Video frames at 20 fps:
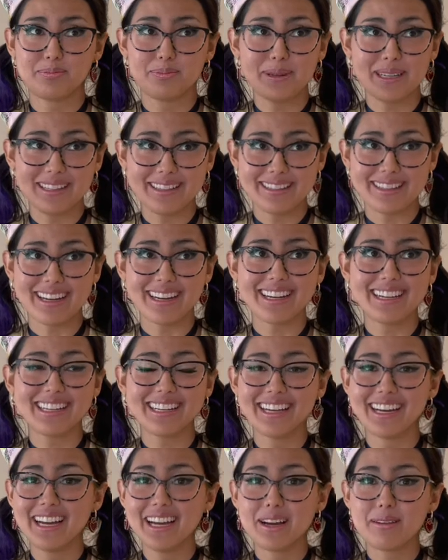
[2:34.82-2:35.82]
been
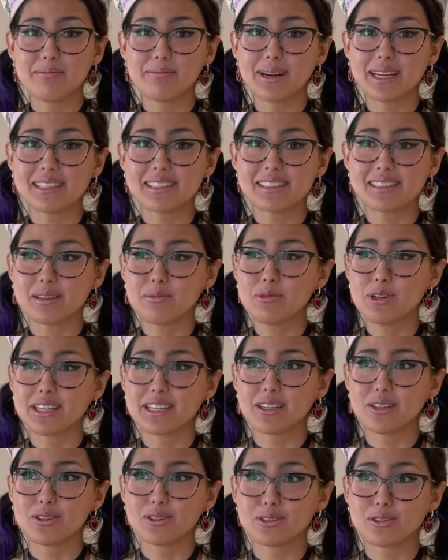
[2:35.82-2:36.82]
done by someone
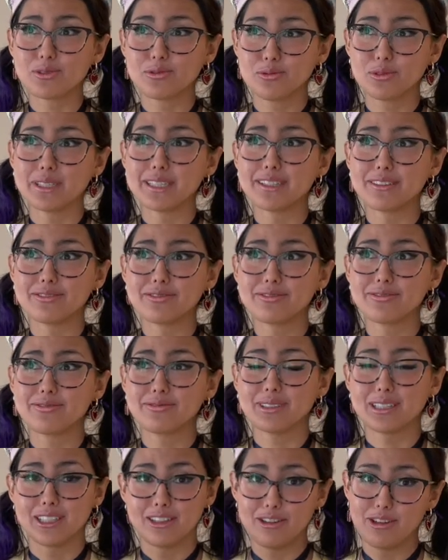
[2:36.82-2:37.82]
else with
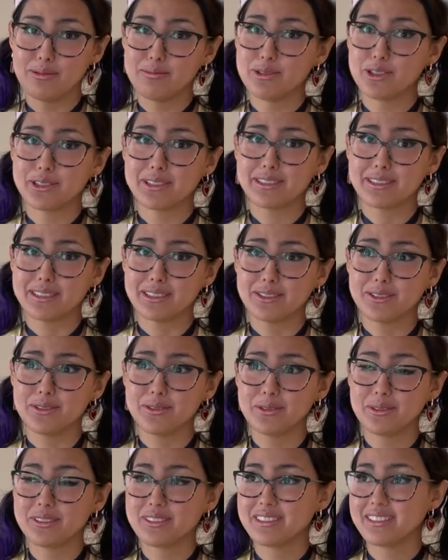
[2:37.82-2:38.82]
a lot more
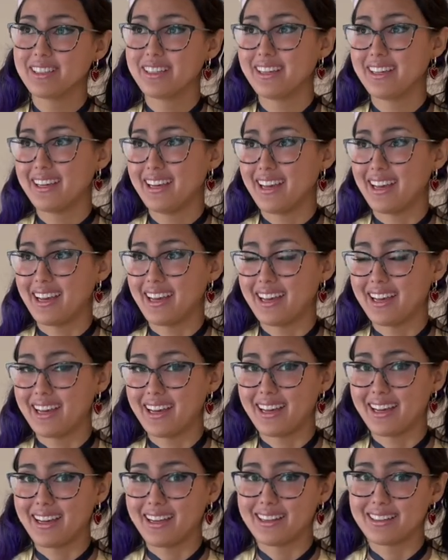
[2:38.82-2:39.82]
skills
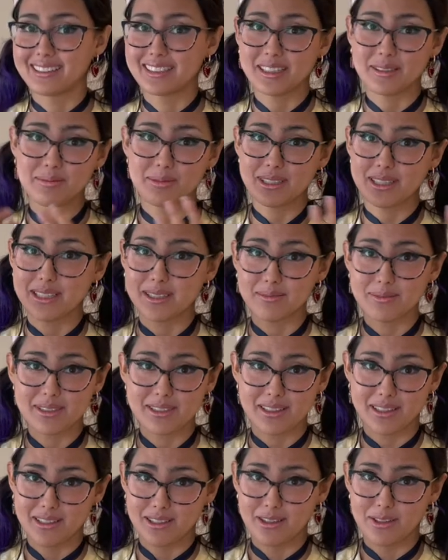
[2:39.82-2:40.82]
and sometimes
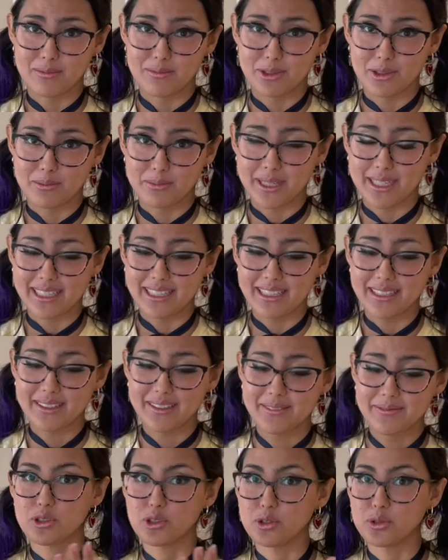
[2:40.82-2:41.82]
a lot more money.
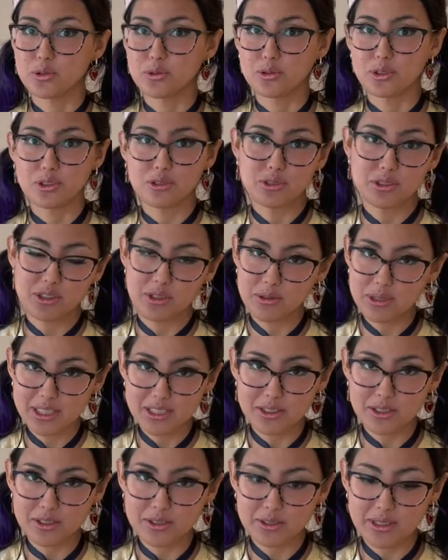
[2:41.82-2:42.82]
So you still want to
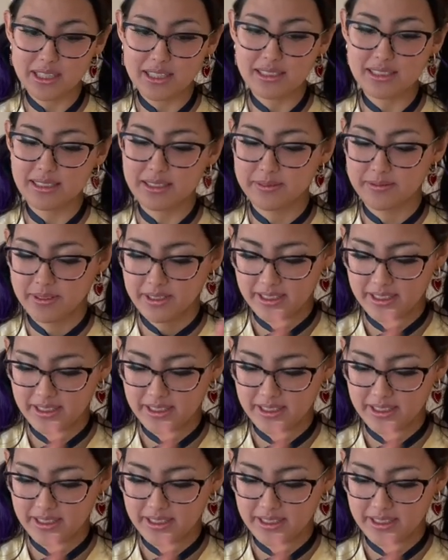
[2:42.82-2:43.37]
do this?